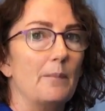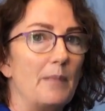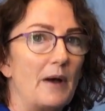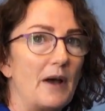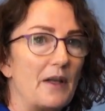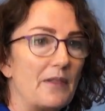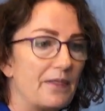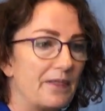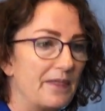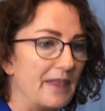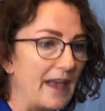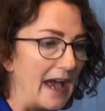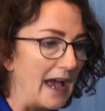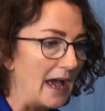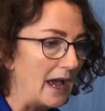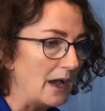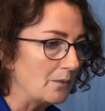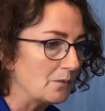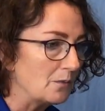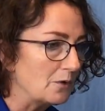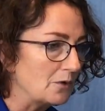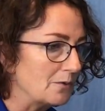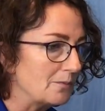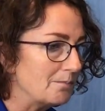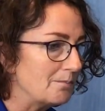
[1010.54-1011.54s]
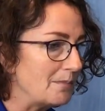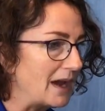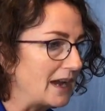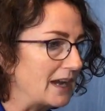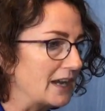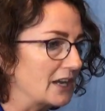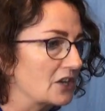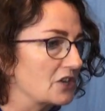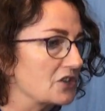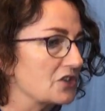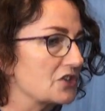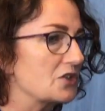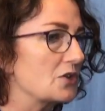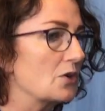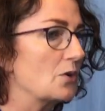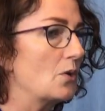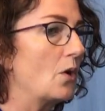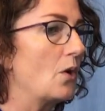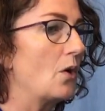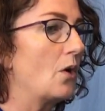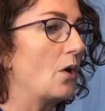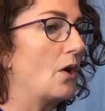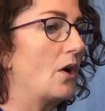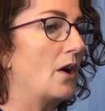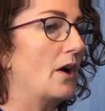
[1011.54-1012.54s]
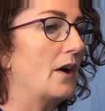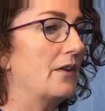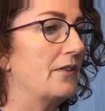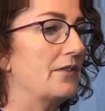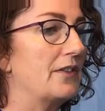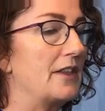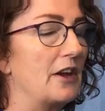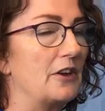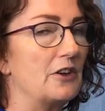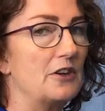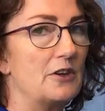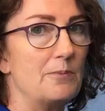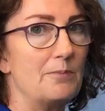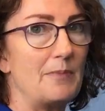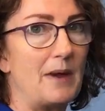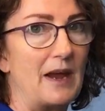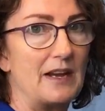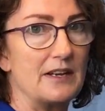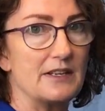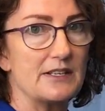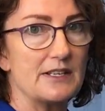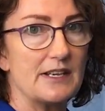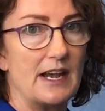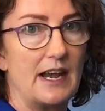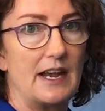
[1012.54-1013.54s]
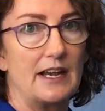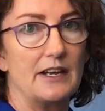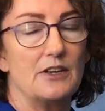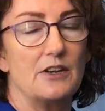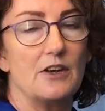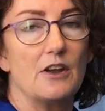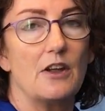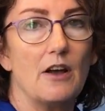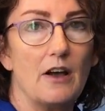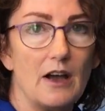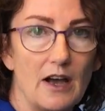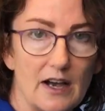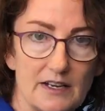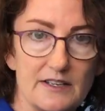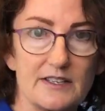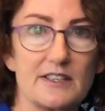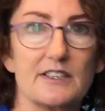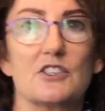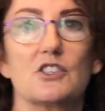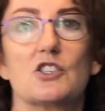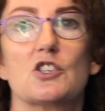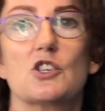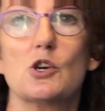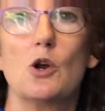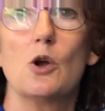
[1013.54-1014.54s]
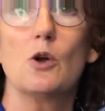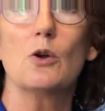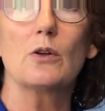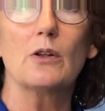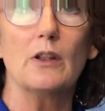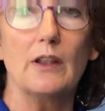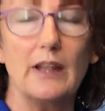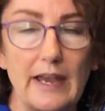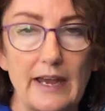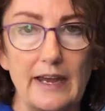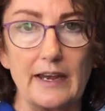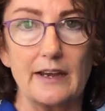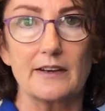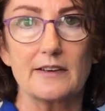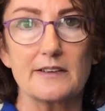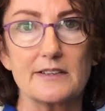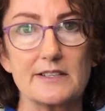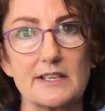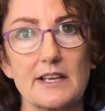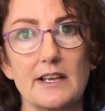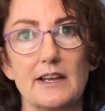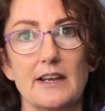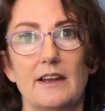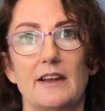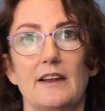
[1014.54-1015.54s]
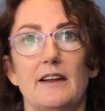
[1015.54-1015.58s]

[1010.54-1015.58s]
But that will make sure that you maintain nice, strong legs.